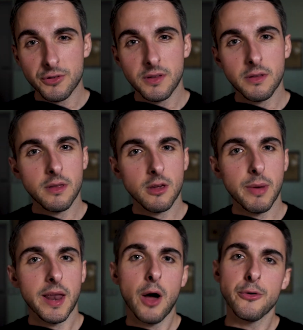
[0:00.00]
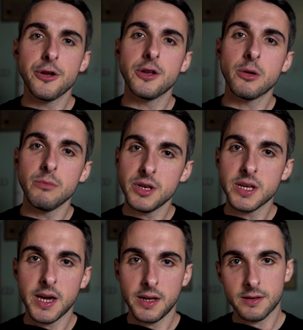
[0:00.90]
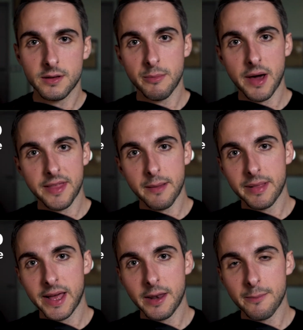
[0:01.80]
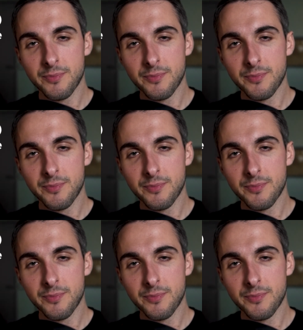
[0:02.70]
also need to think about how you're going to communicate about that plan.